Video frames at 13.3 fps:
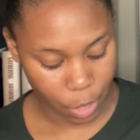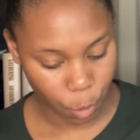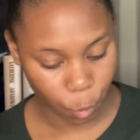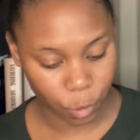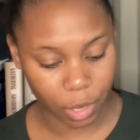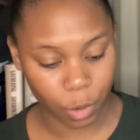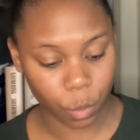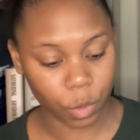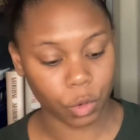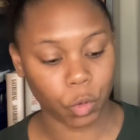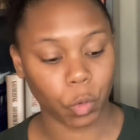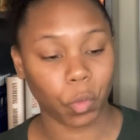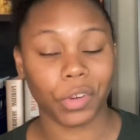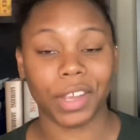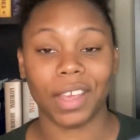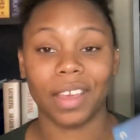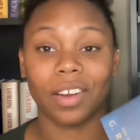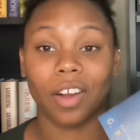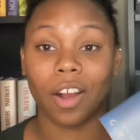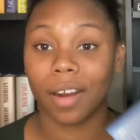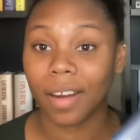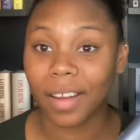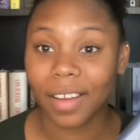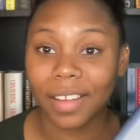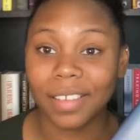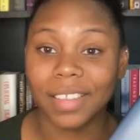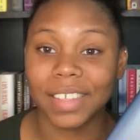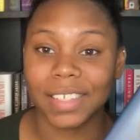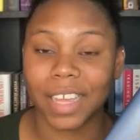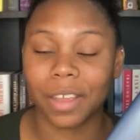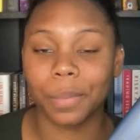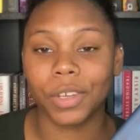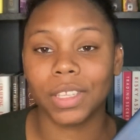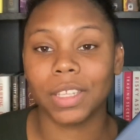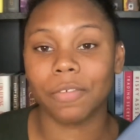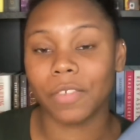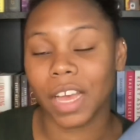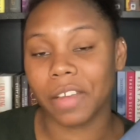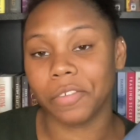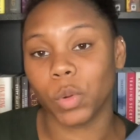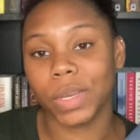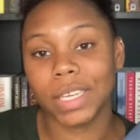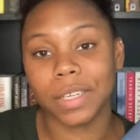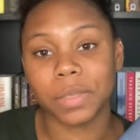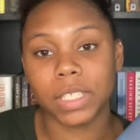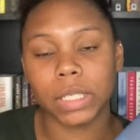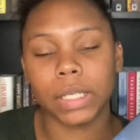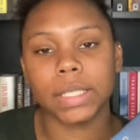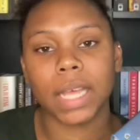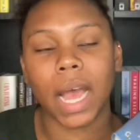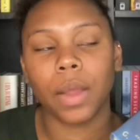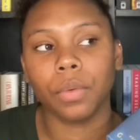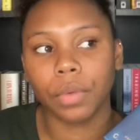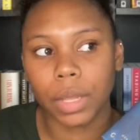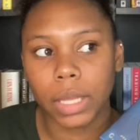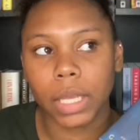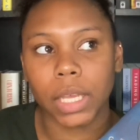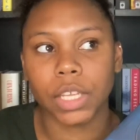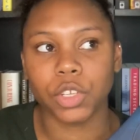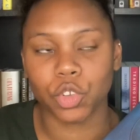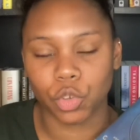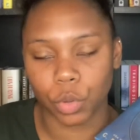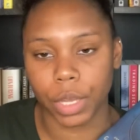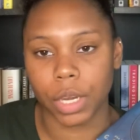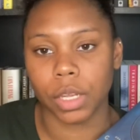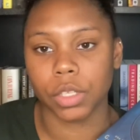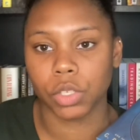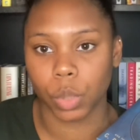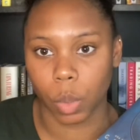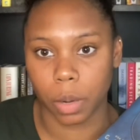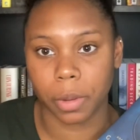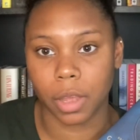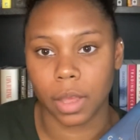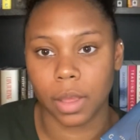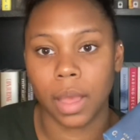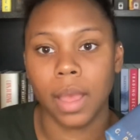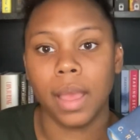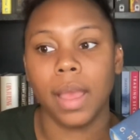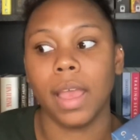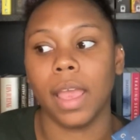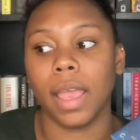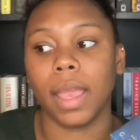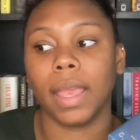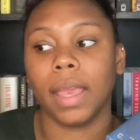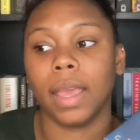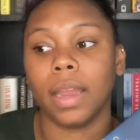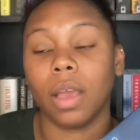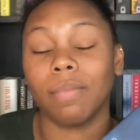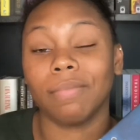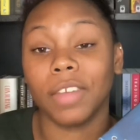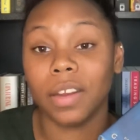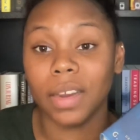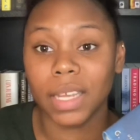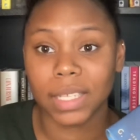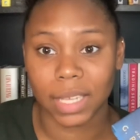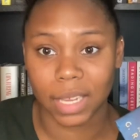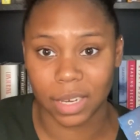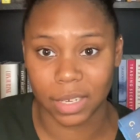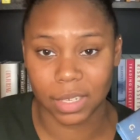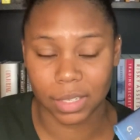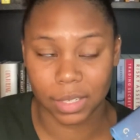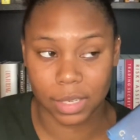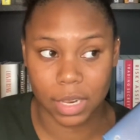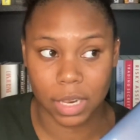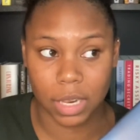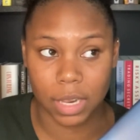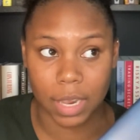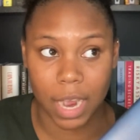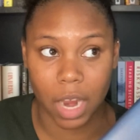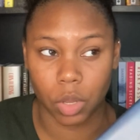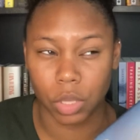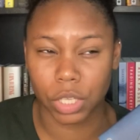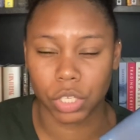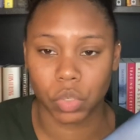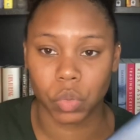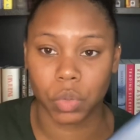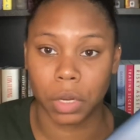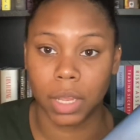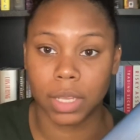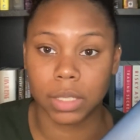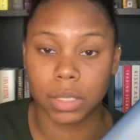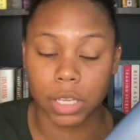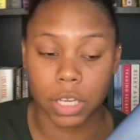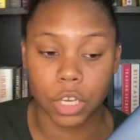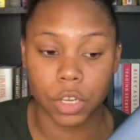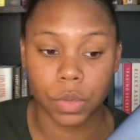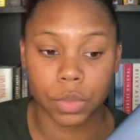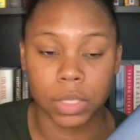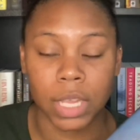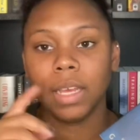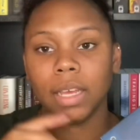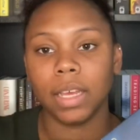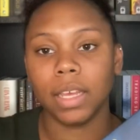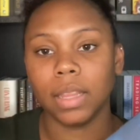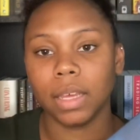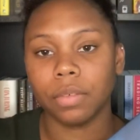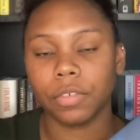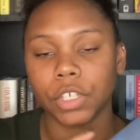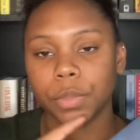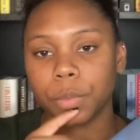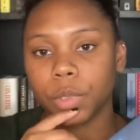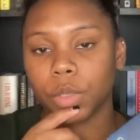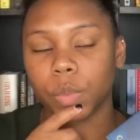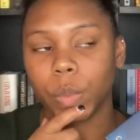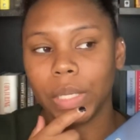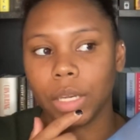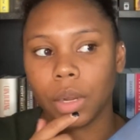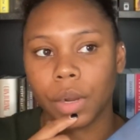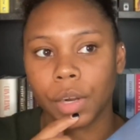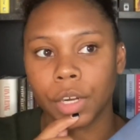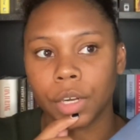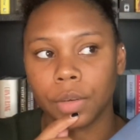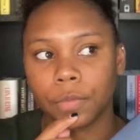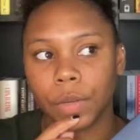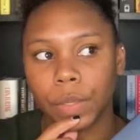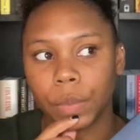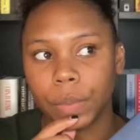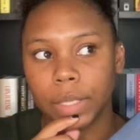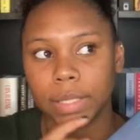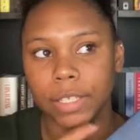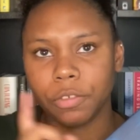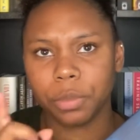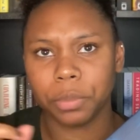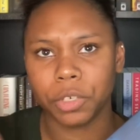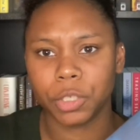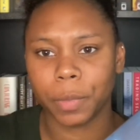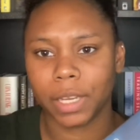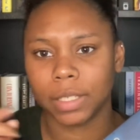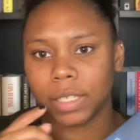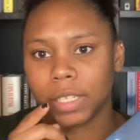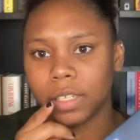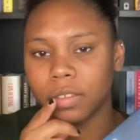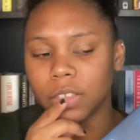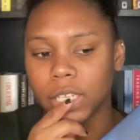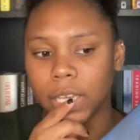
we will read Arca, the second book in the Five Queendoms series. I really enjoyed Scorpica, and I'm very excited to see how this story continues. In that first book, we are following different perspectives